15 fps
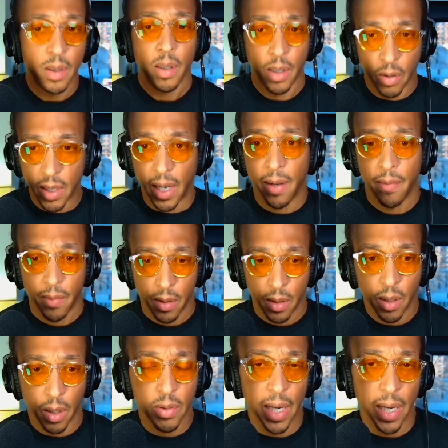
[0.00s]
Okay.
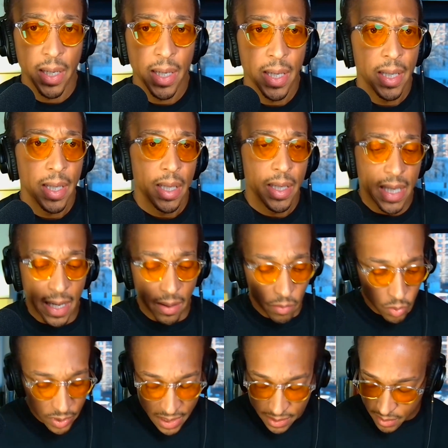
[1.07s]
Okay. Yeah.
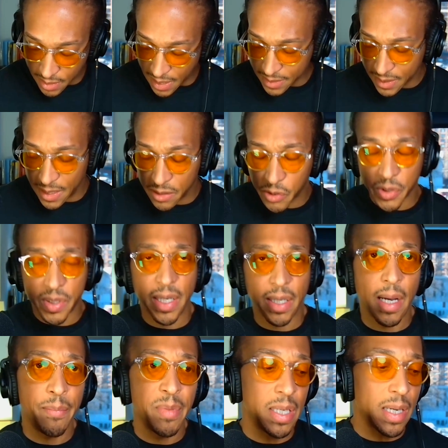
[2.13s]
Well, that that's
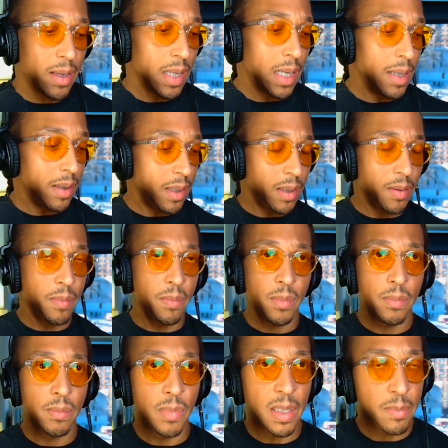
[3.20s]
interesting. I mean, I I
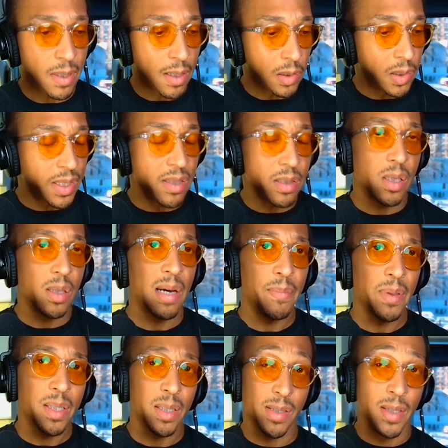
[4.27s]
maybe I'll look into that,
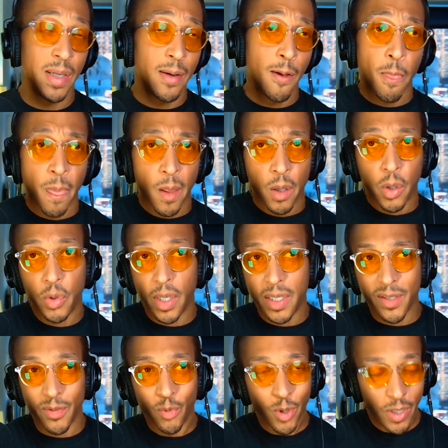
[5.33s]
because who
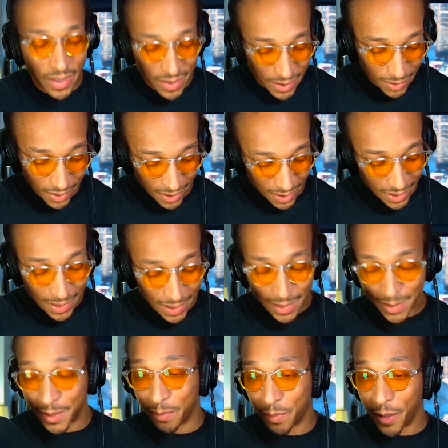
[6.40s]
doesn't want to
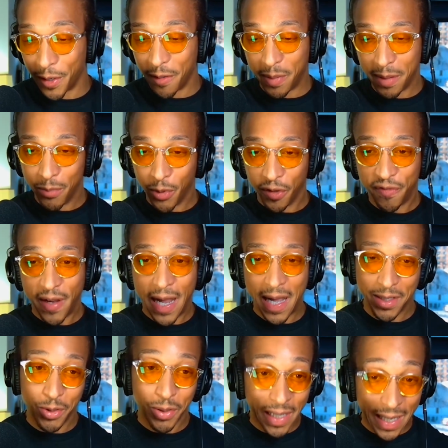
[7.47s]
to burn a bit more fat,
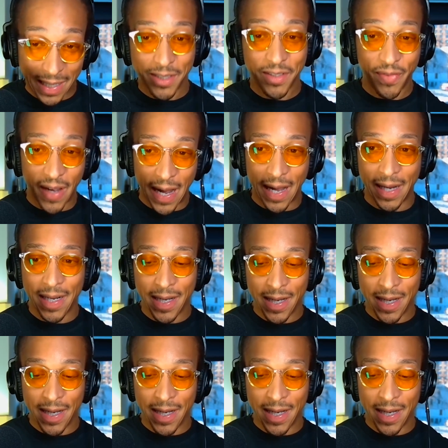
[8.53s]
utilize fat?